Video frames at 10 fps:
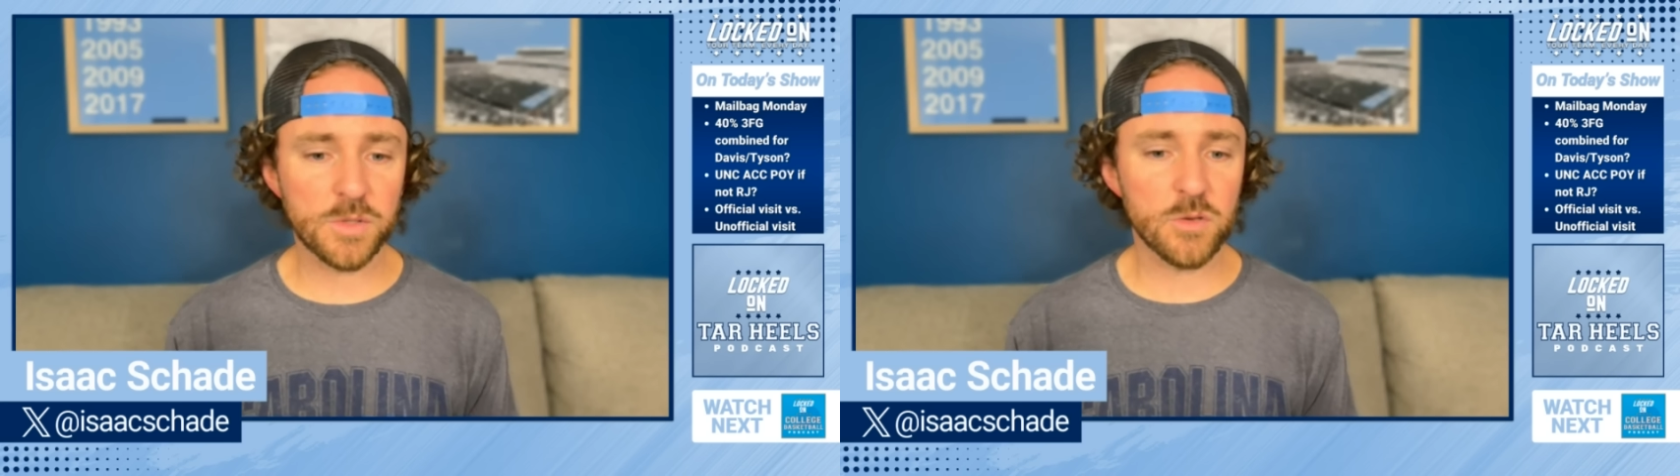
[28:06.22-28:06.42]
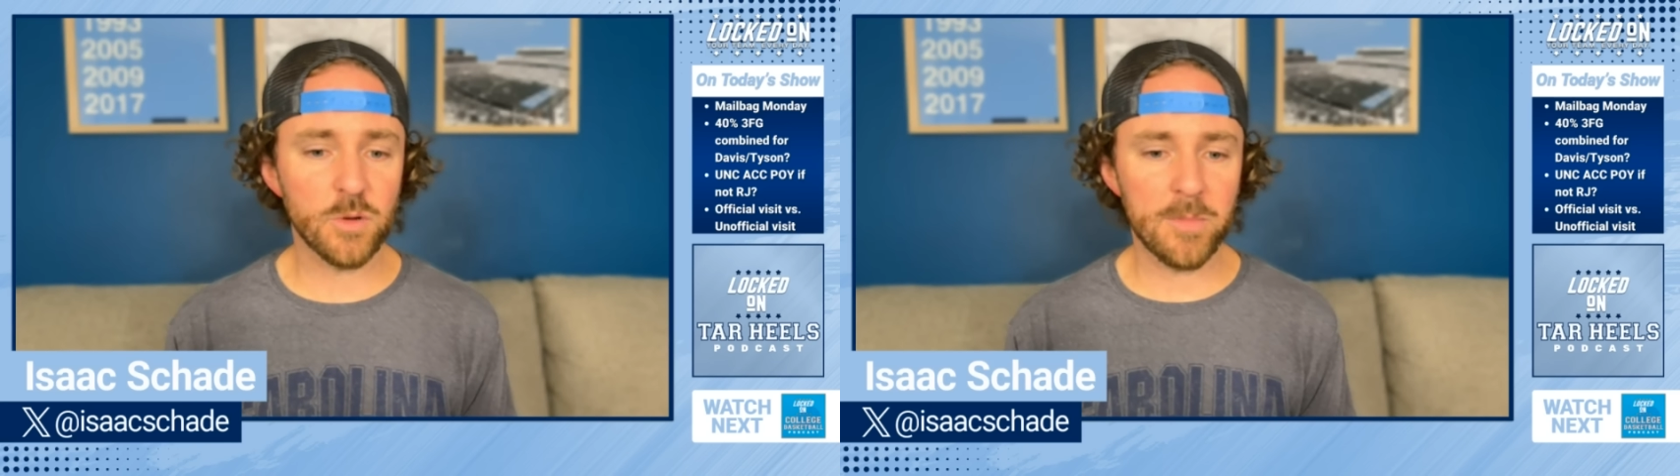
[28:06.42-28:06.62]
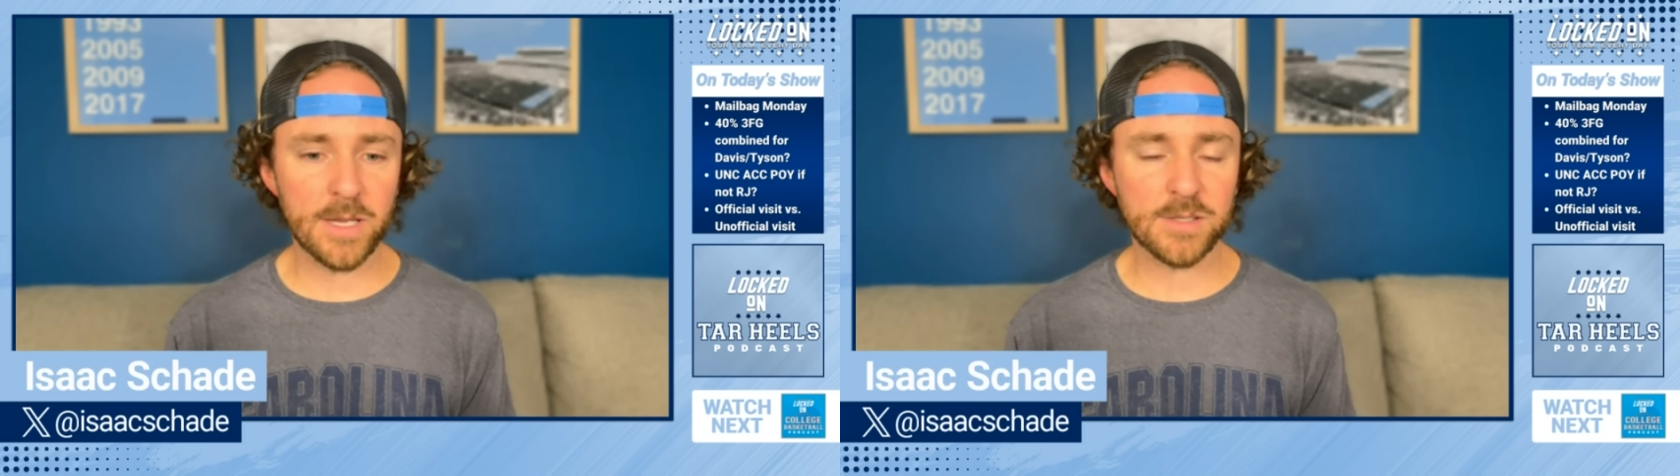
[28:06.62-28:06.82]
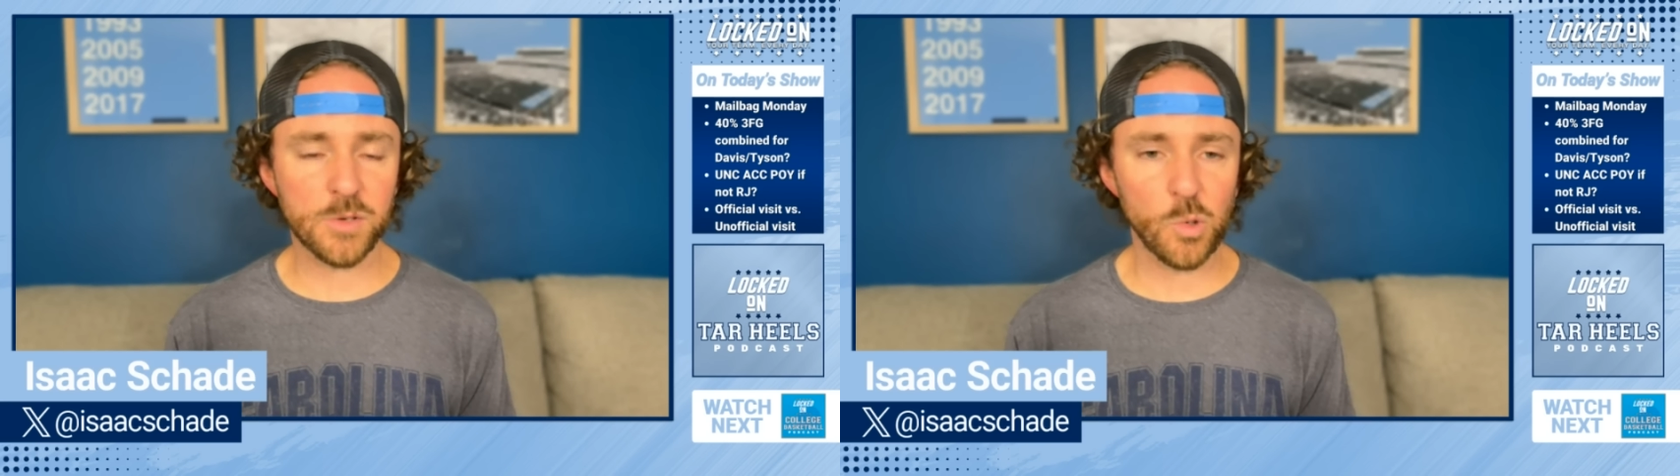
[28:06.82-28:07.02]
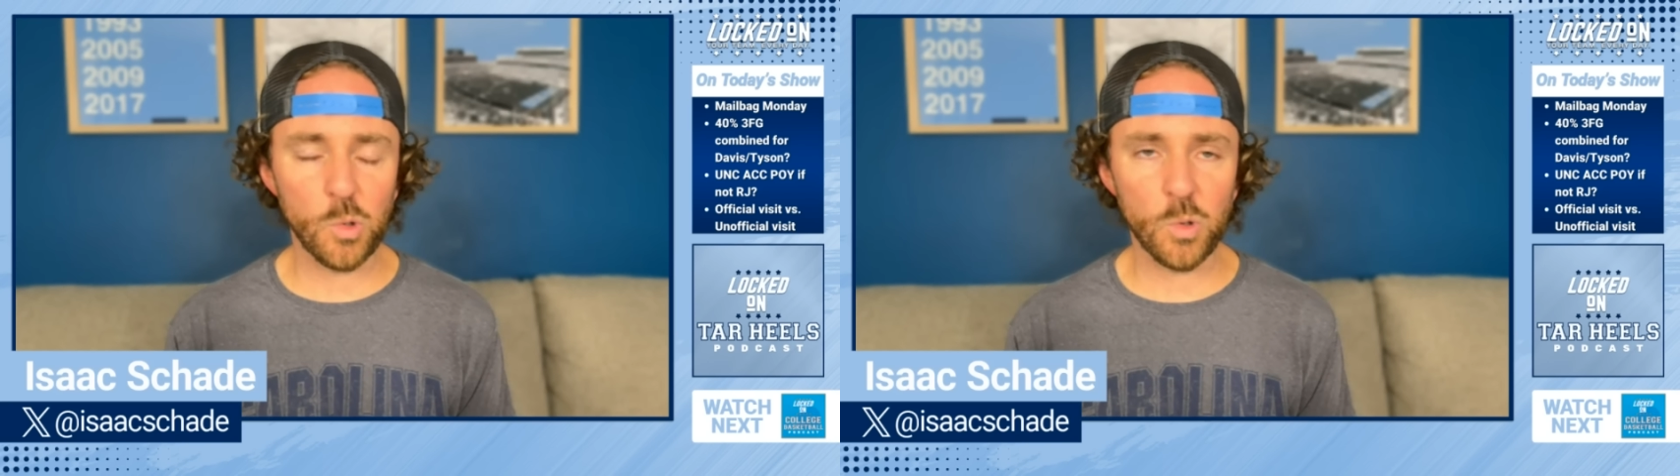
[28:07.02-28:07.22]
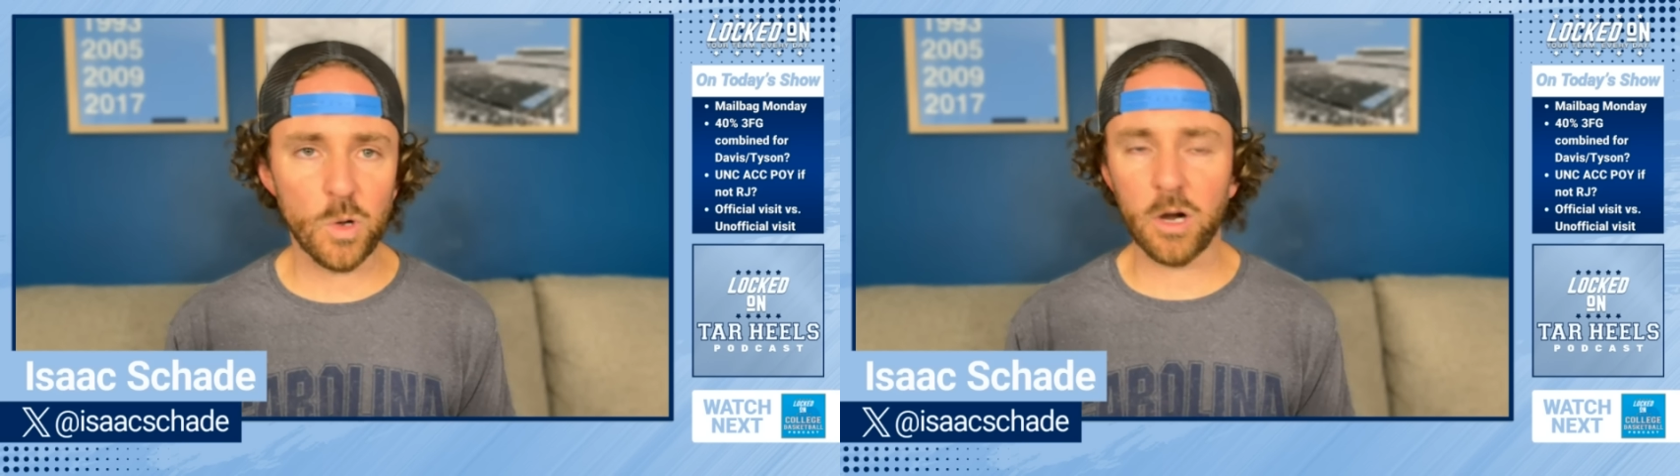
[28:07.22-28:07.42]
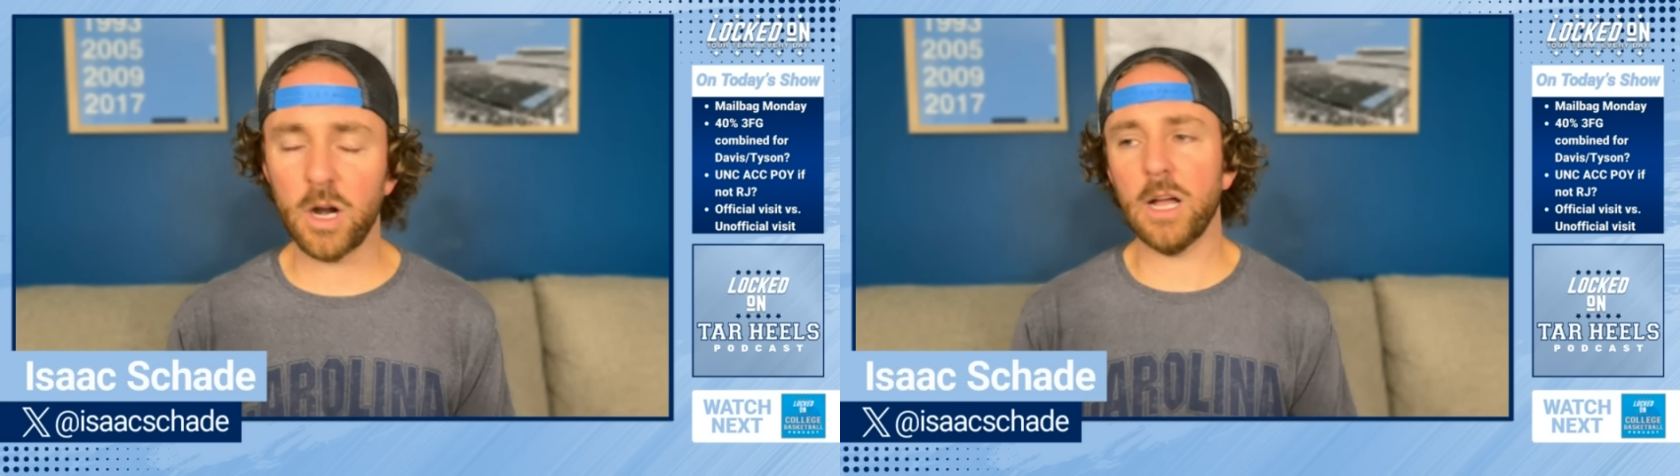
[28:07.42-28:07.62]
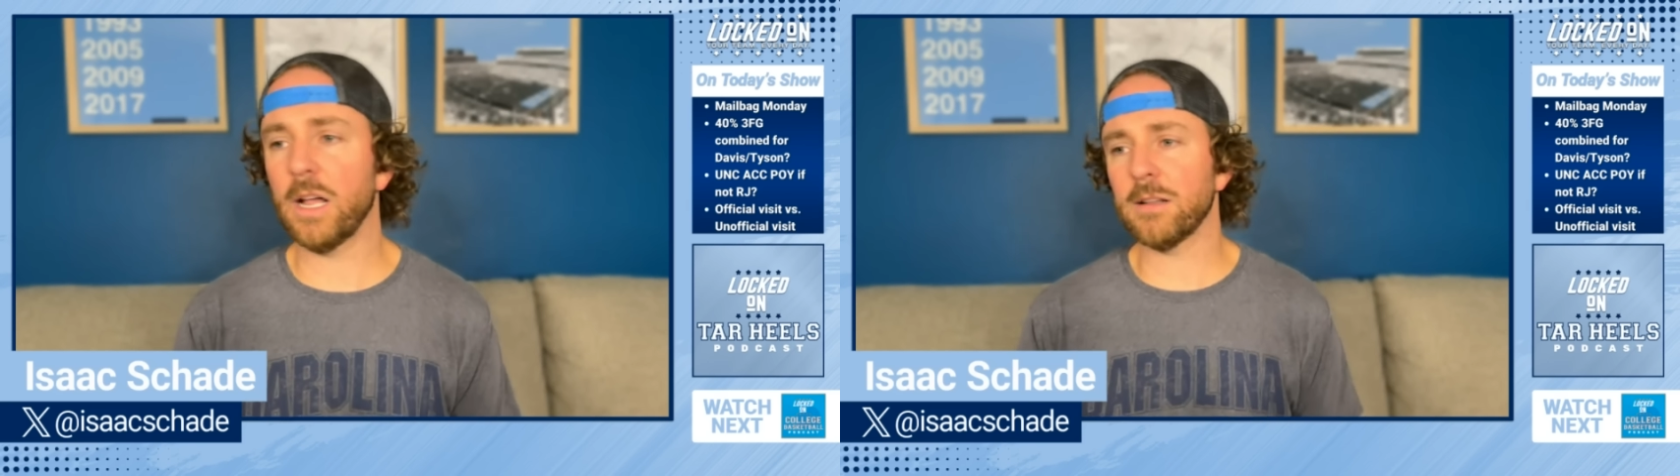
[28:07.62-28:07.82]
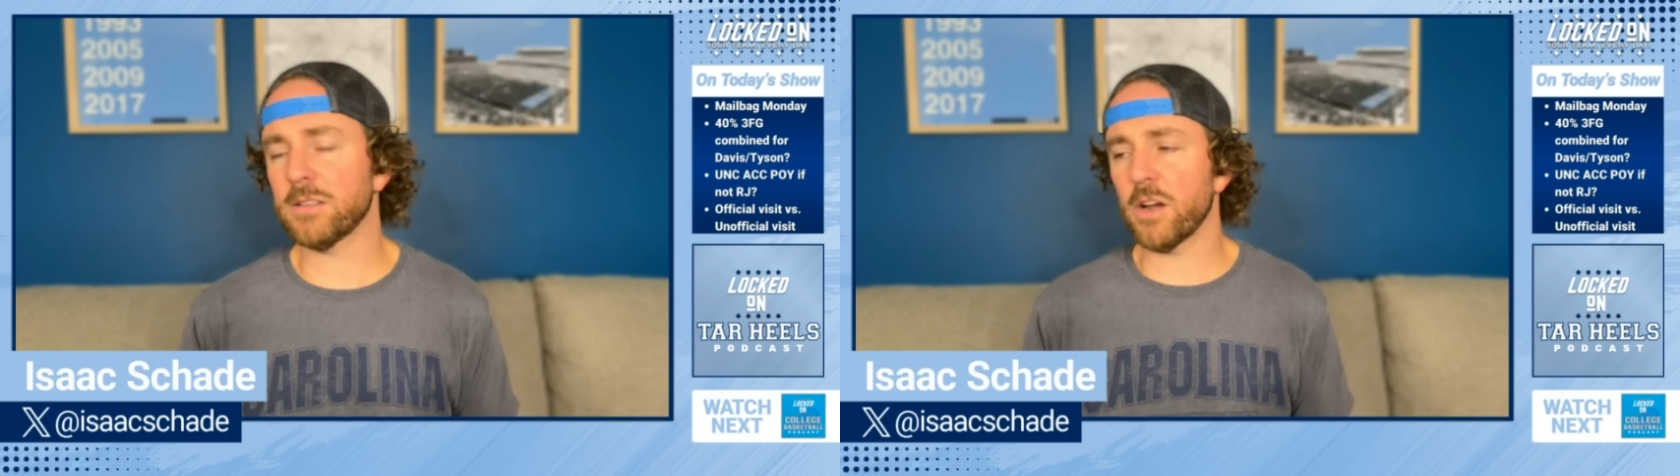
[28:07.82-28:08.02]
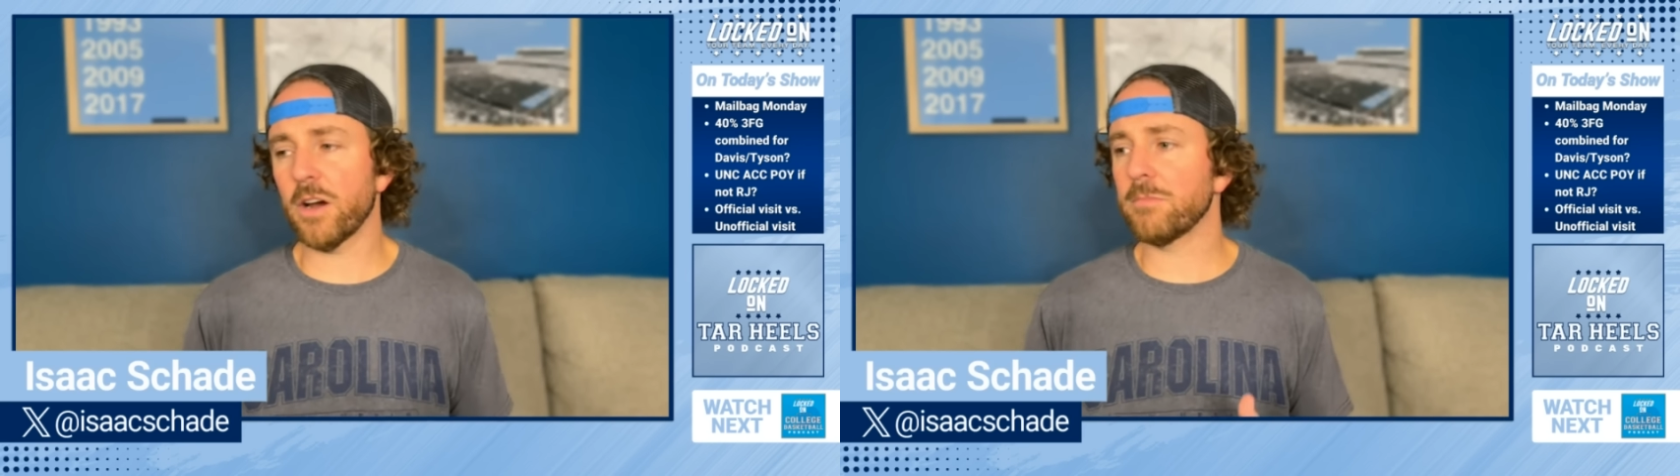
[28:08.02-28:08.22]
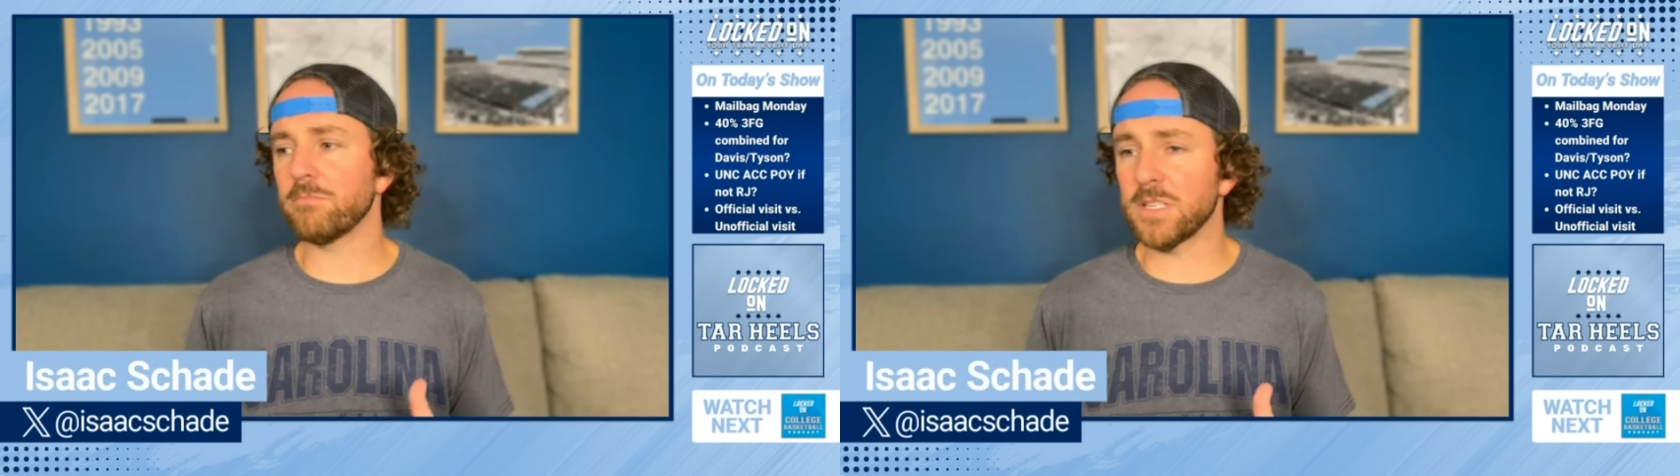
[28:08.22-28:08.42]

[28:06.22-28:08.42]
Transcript: to a big school or uh, sorry,